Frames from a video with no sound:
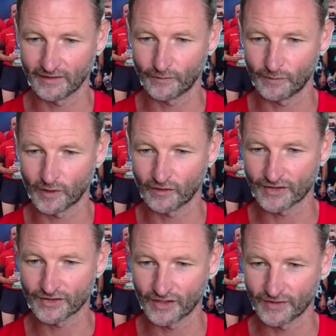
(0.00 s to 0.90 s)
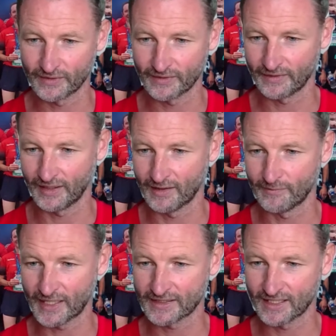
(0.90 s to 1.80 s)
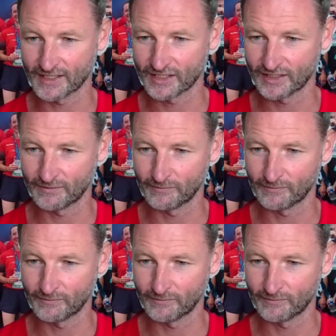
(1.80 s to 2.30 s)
if we progress on back down to